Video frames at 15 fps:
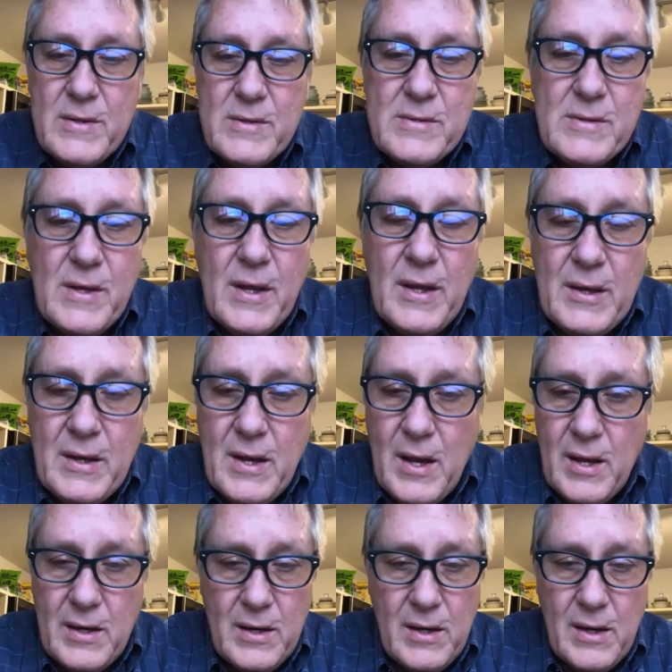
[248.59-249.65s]
Seeing
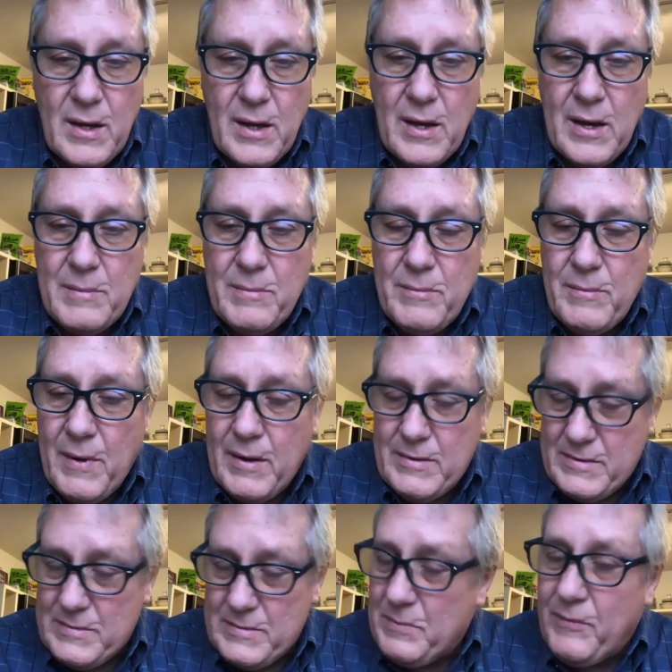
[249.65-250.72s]
none, um, I
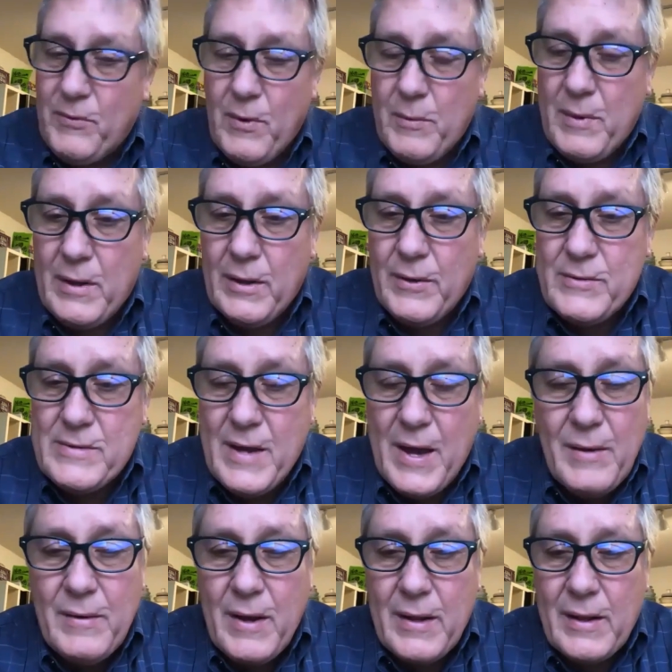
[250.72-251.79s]
just before we close
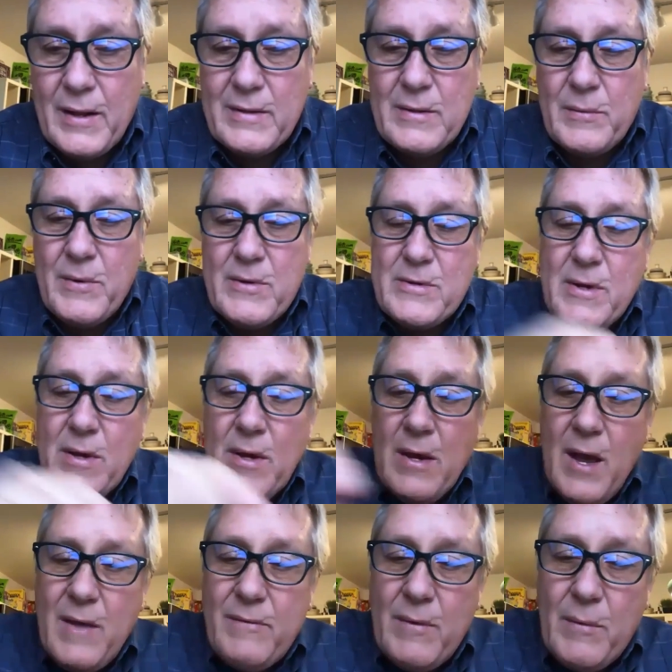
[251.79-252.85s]
out, I'd like to wish
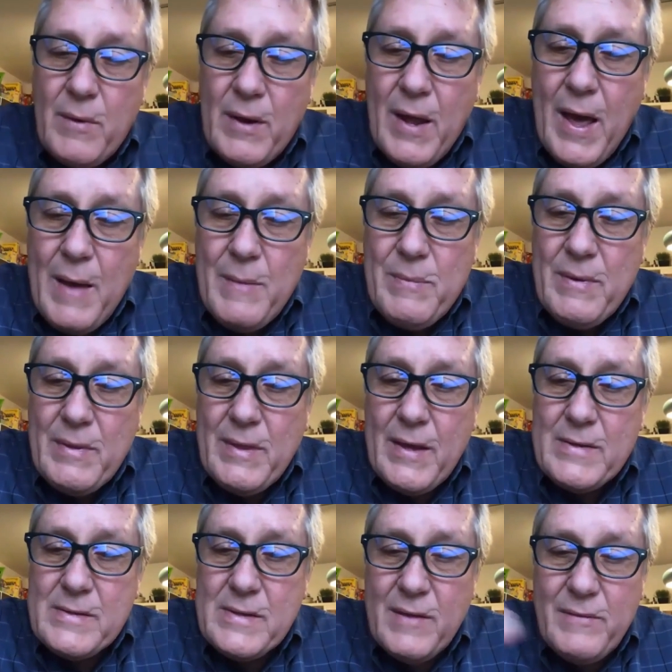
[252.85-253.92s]
everyone a happy
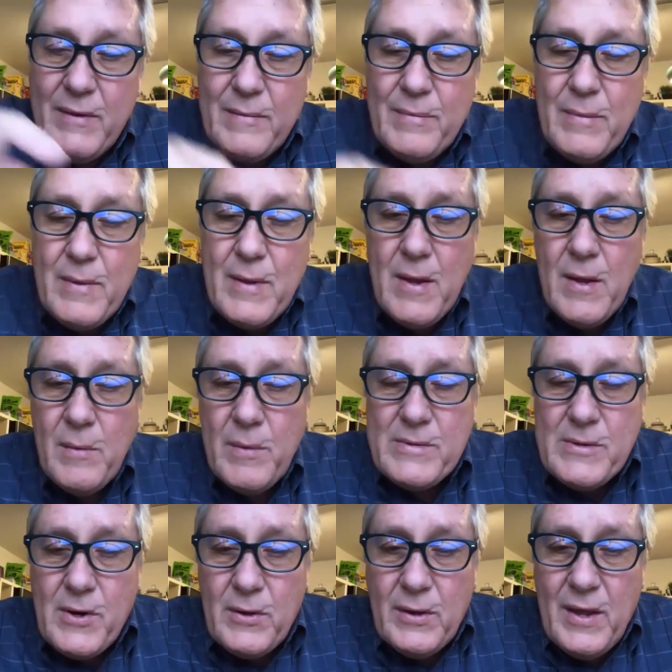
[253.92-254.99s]
Thanksgiving. We
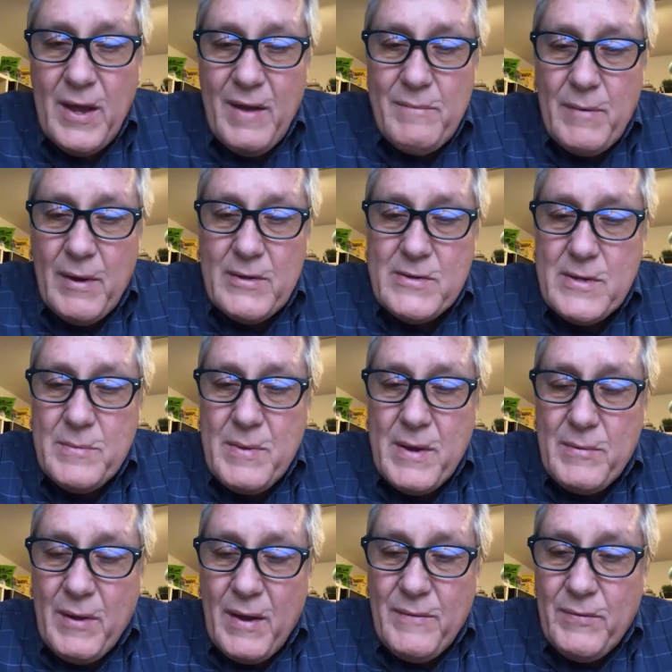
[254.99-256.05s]
certainly have much to be
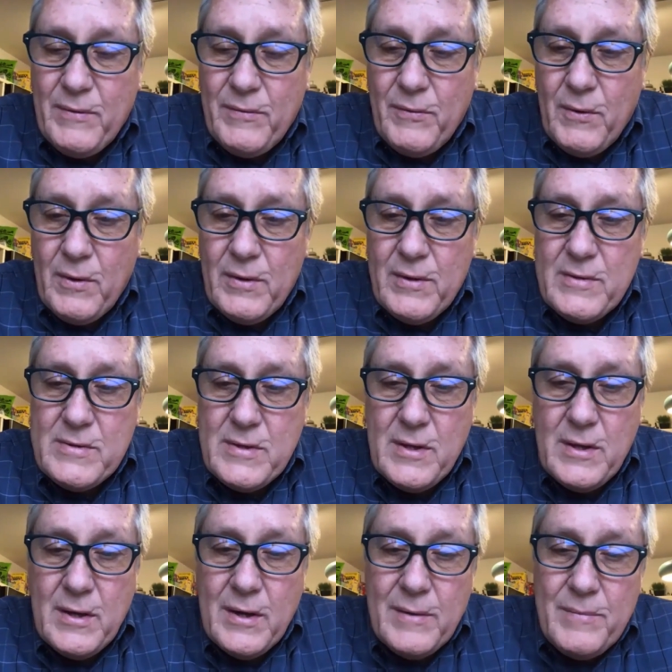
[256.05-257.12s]
grateful for this
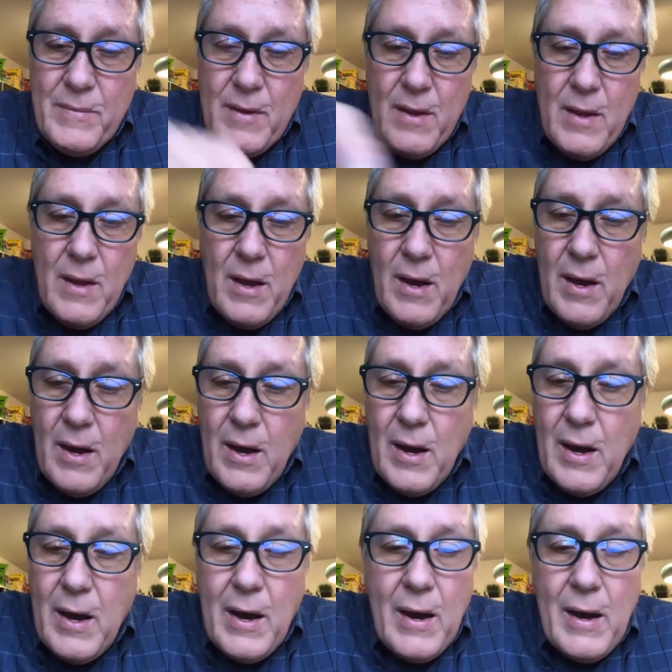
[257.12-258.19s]
year.
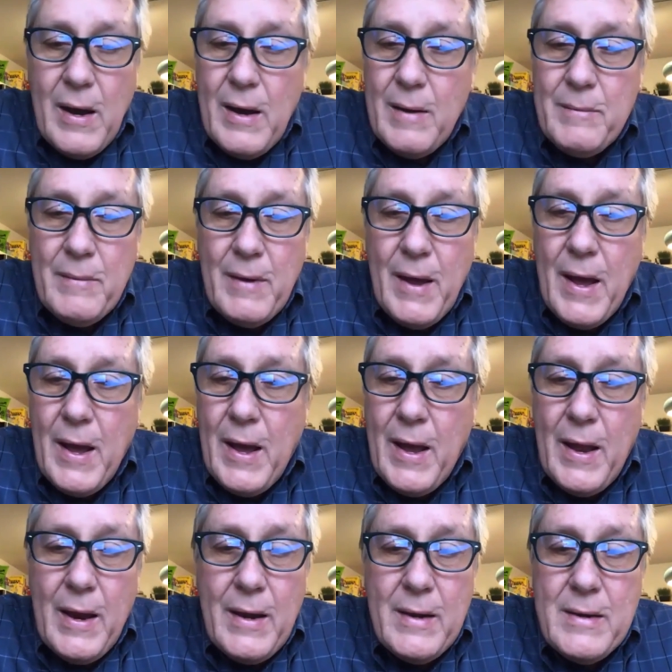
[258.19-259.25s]
Um,
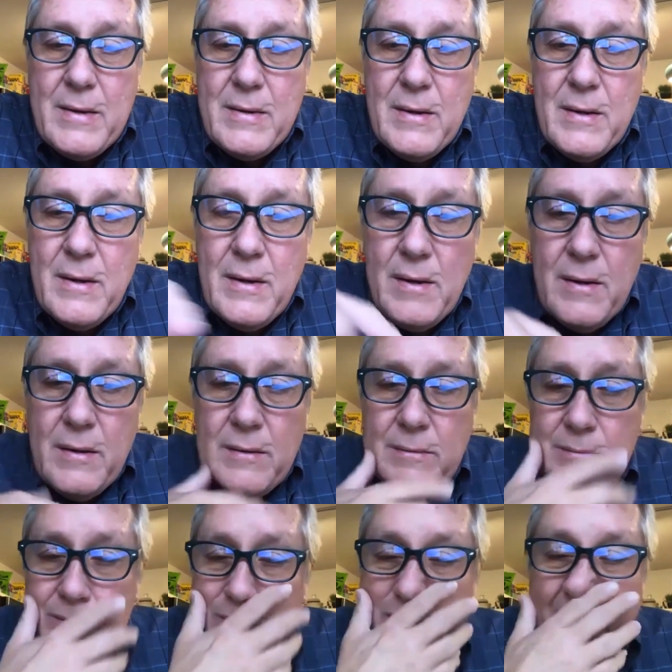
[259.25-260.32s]
and
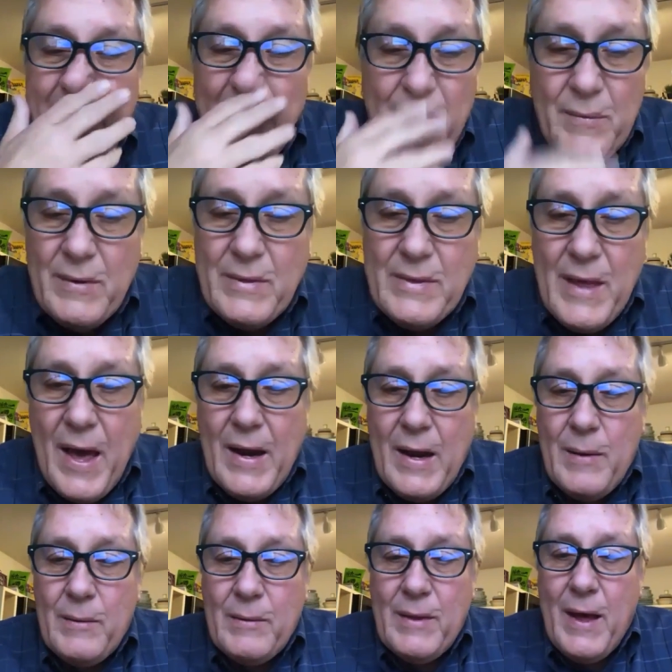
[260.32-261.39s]
with that,
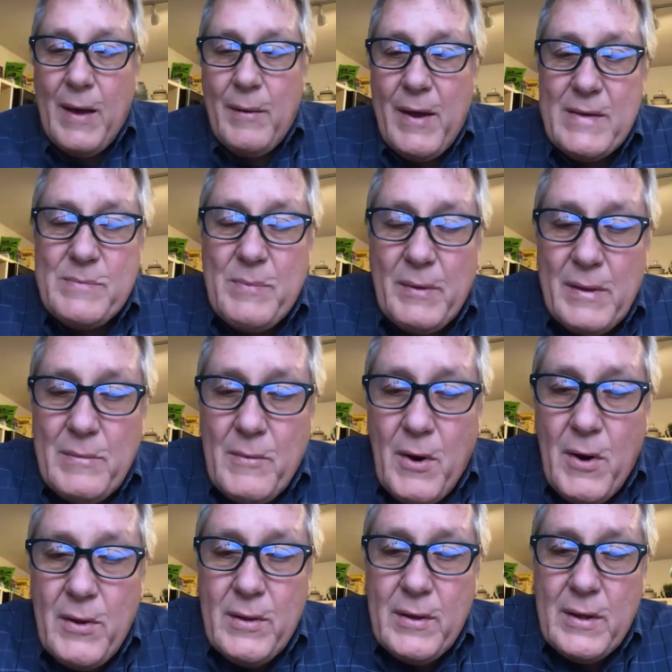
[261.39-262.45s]
I will now ask Billy
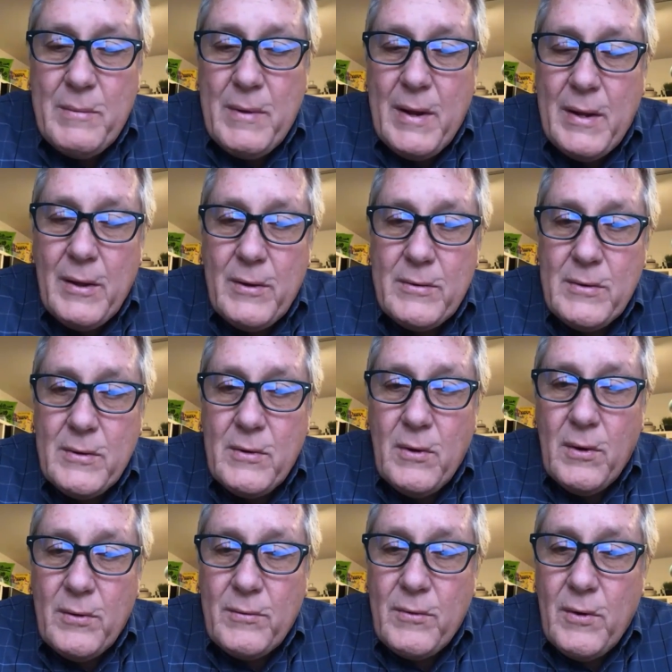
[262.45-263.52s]
Martin, the committee clerk, to
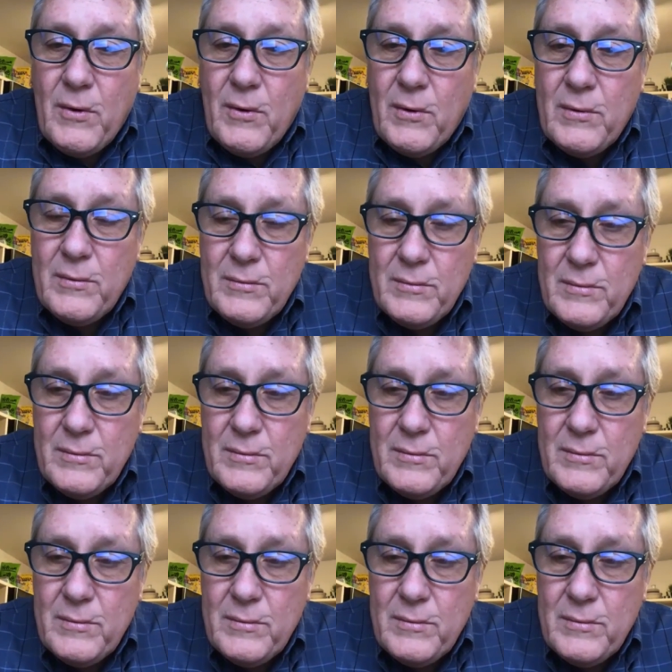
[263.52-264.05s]
call the roll.